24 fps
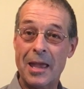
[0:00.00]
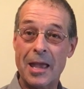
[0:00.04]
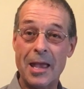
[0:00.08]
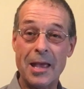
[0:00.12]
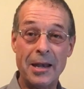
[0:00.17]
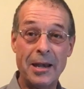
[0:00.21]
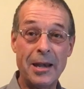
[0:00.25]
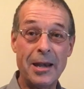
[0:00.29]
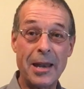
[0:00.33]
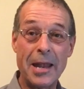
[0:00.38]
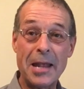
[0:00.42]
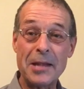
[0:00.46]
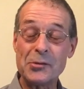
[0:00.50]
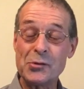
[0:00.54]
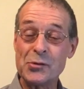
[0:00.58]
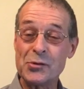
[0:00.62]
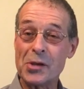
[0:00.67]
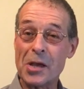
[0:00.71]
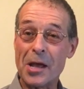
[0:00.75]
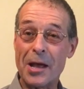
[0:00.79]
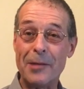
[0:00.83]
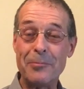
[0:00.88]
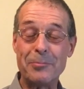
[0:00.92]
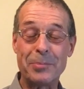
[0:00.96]
and it
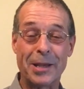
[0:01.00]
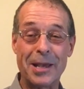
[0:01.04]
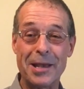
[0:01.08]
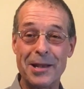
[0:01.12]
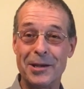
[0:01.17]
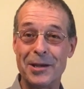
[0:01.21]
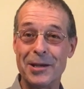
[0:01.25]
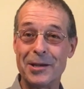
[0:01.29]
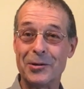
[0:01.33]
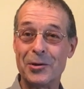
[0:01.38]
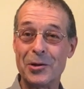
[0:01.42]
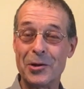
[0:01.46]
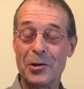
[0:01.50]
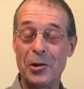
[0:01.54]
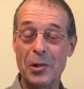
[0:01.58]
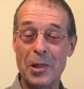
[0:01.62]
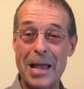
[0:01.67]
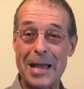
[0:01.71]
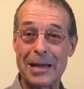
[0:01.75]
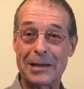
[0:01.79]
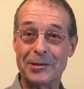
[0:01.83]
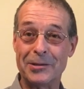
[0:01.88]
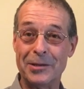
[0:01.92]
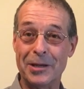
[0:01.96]
ends up getting
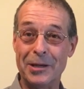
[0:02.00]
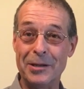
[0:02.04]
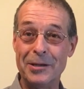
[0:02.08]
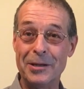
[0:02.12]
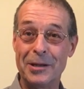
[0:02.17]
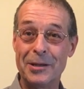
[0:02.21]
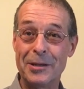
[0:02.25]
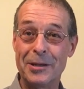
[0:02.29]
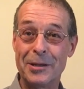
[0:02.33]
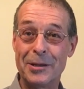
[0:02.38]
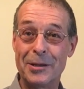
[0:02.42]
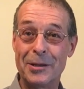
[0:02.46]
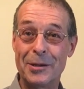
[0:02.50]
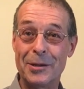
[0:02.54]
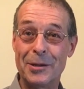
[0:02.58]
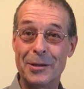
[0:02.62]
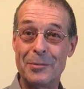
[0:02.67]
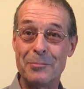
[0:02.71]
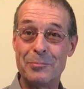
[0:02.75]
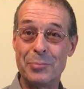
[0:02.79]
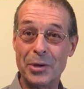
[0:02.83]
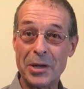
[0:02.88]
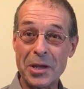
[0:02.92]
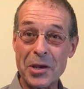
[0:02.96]
neglected.
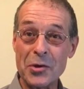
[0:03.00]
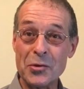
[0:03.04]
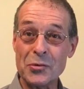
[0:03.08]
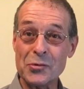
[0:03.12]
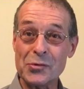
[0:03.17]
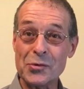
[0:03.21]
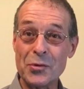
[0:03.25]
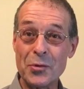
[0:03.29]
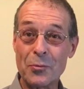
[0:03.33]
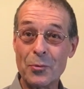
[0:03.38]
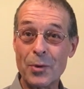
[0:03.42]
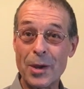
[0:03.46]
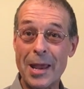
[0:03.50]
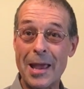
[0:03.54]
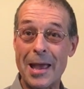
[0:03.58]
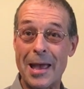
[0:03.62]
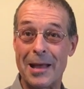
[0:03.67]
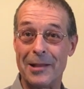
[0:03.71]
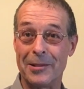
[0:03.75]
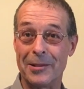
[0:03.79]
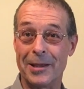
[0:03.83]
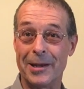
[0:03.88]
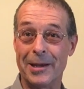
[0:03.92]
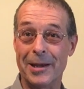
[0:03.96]
But here's the
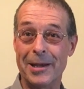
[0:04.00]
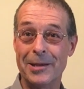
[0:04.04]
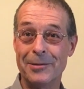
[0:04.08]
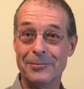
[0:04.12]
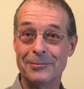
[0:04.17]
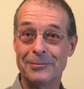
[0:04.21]
reality